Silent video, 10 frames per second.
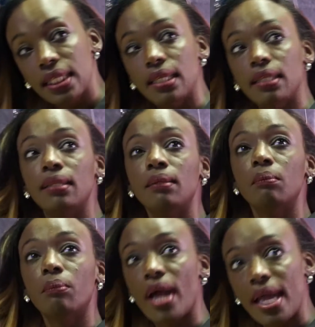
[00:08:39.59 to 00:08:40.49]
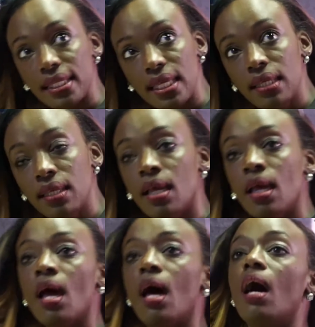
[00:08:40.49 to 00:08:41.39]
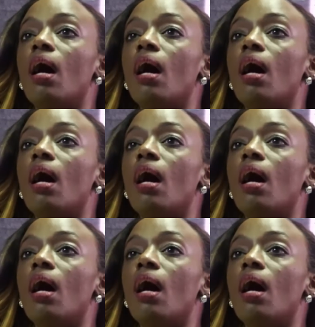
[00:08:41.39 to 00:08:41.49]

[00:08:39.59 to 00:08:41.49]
in branding. Mm-hmm.